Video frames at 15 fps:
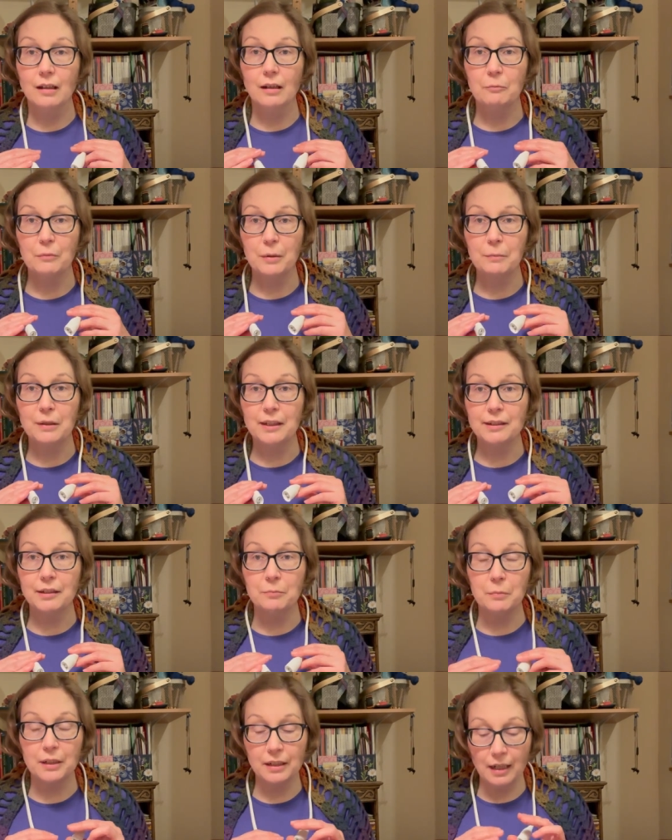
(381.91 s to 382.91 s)
be
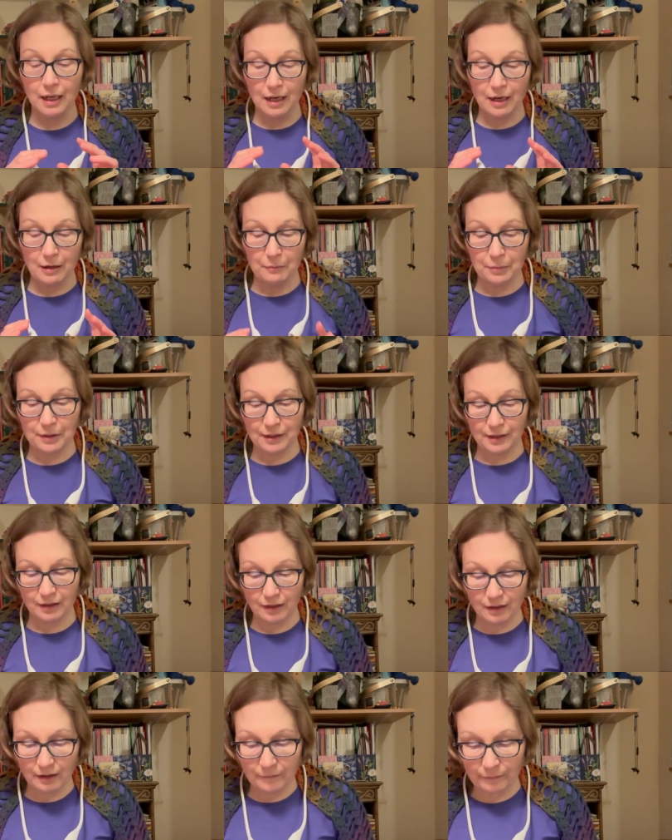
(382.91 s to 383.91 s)
blinded by it. But
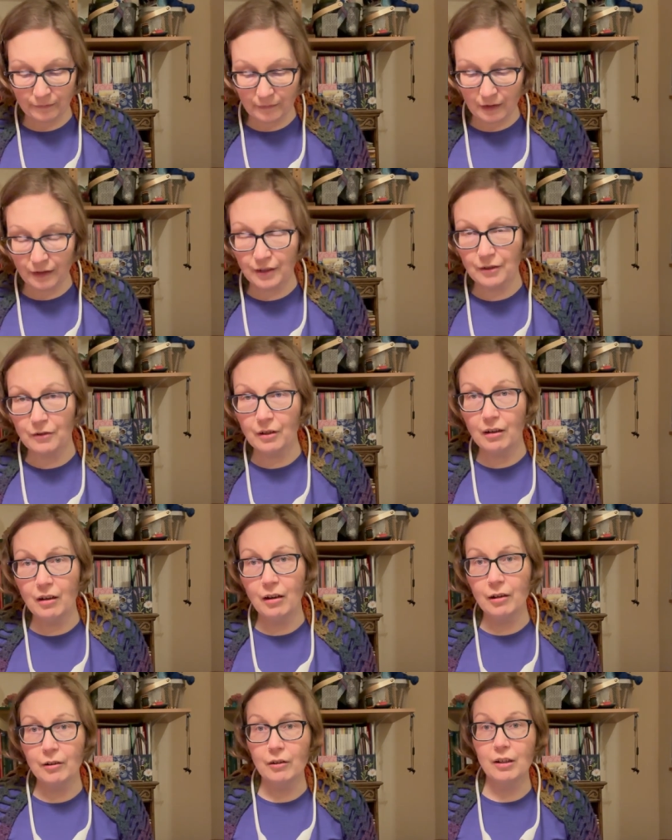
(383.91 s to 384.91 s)
there
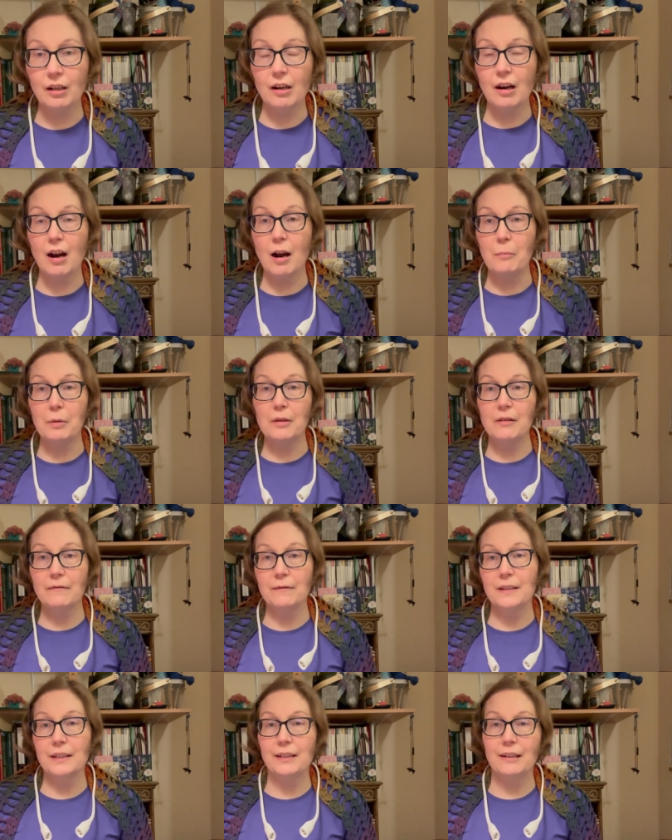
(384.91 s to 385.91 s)
are a couple of
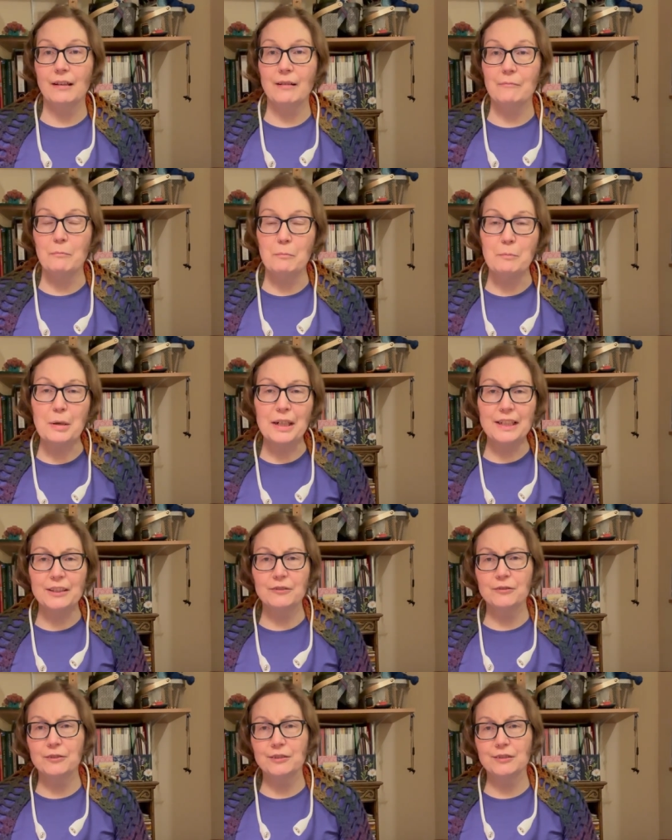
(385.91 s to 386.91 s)
like
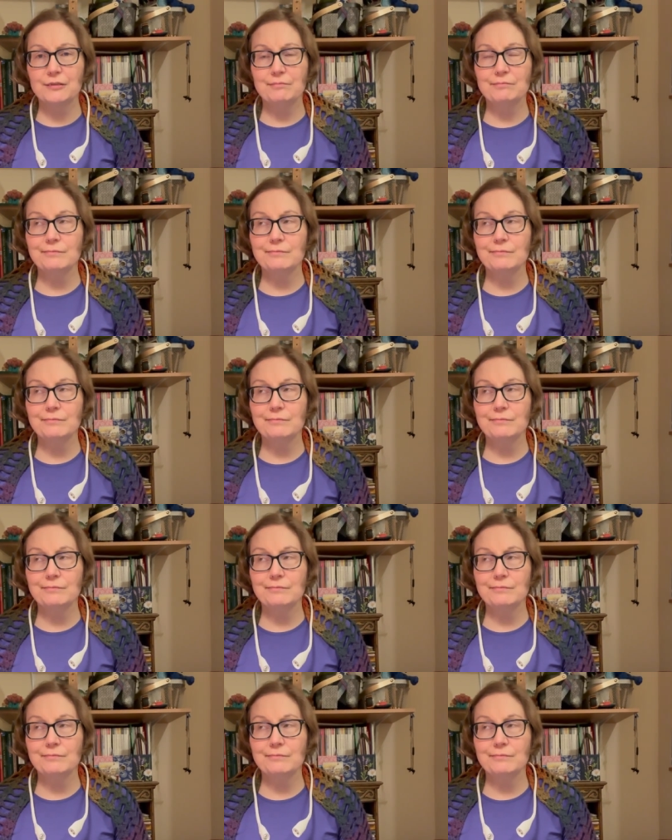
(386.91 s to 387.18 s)
minor